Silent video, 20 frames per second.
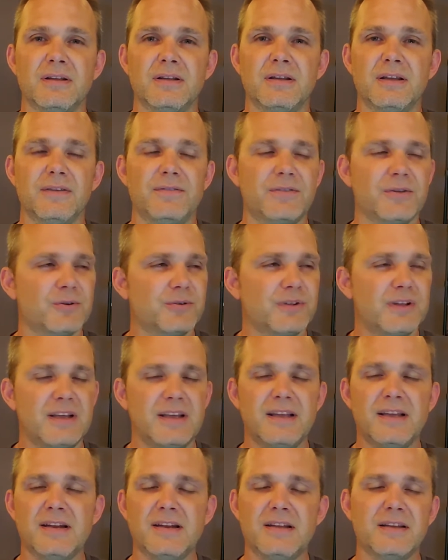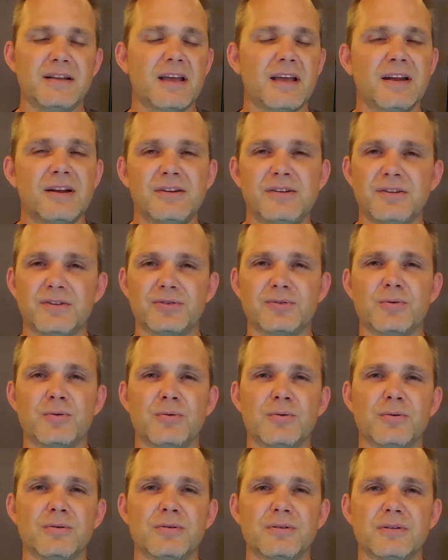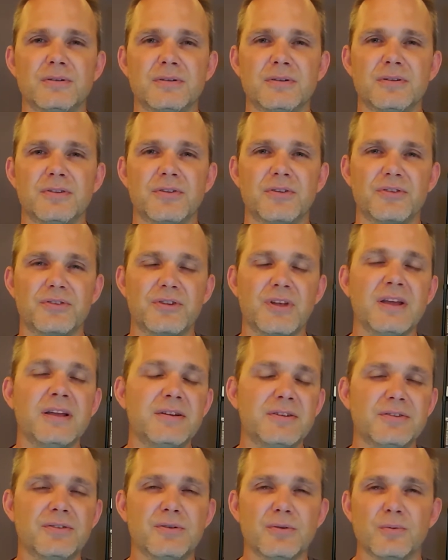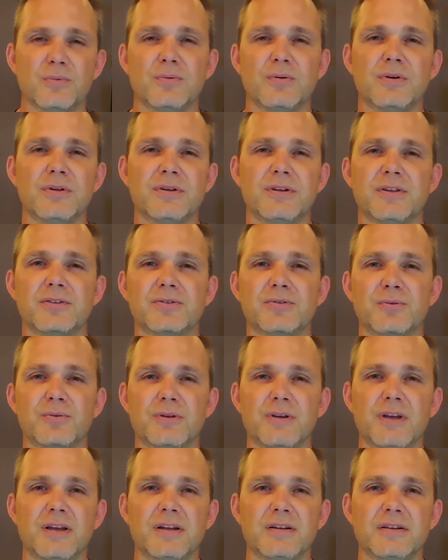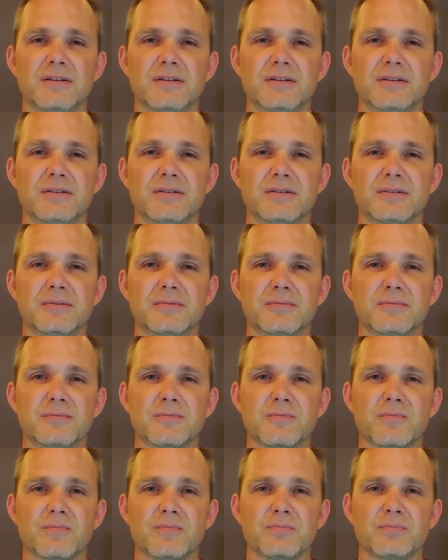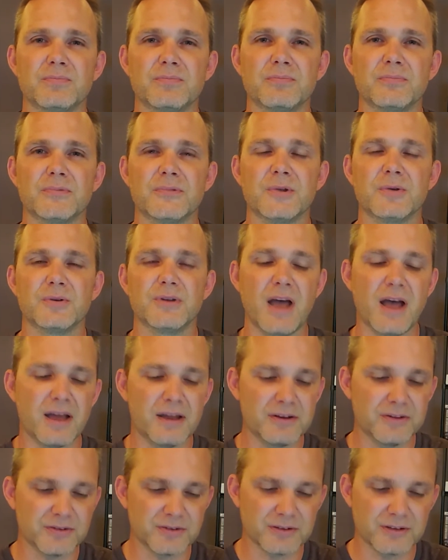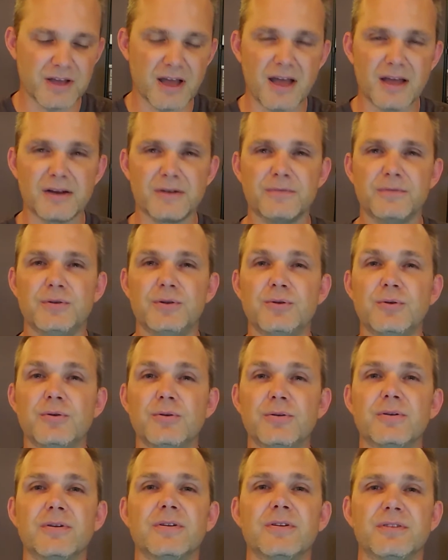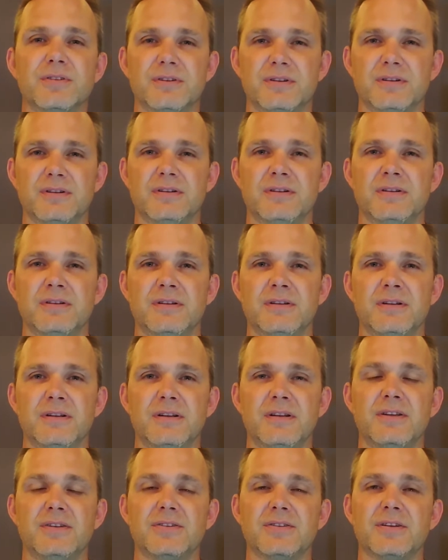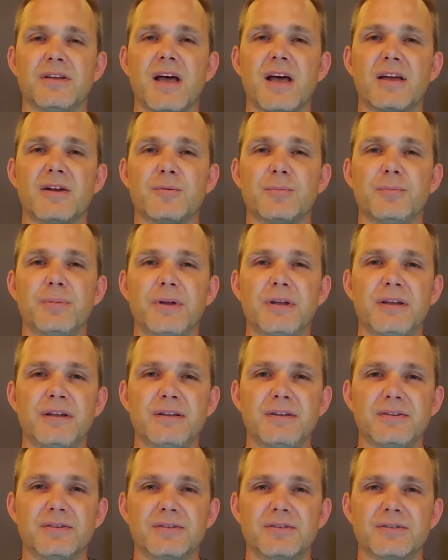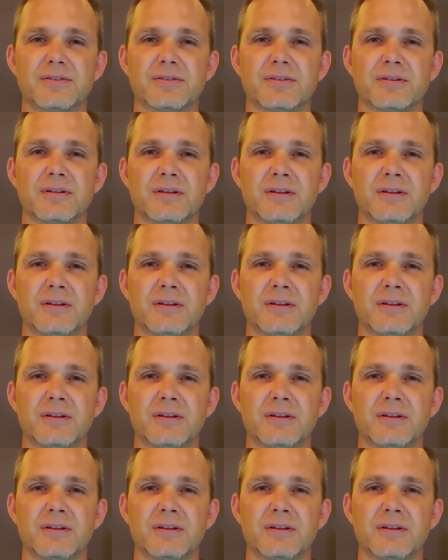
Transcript: If there's any kind of discord, Satan's the one that's creating it. Now, God is a God of unity. He's a God of peace.